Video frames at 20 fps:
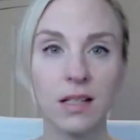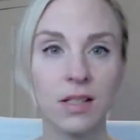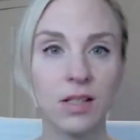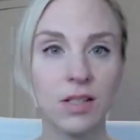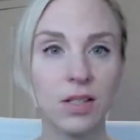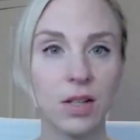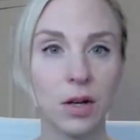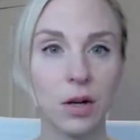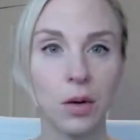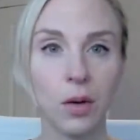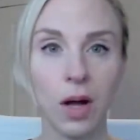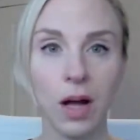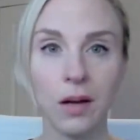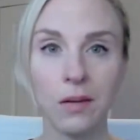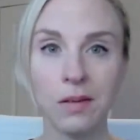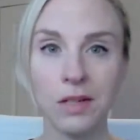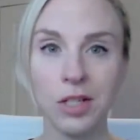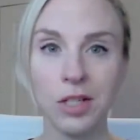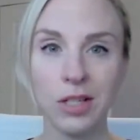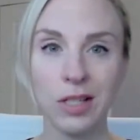So I
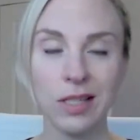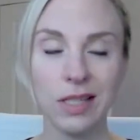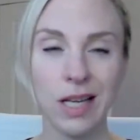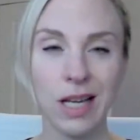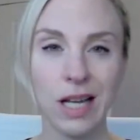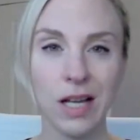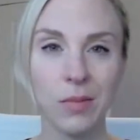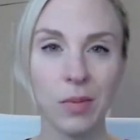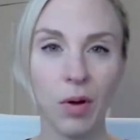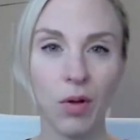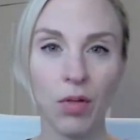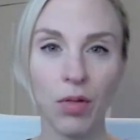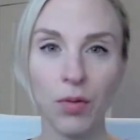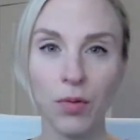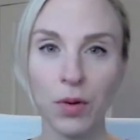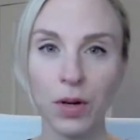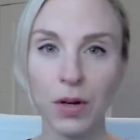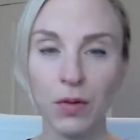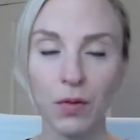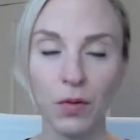would just take about
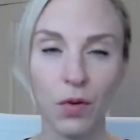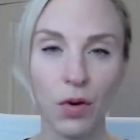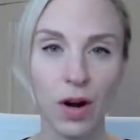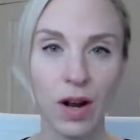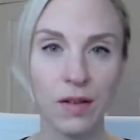3 to 4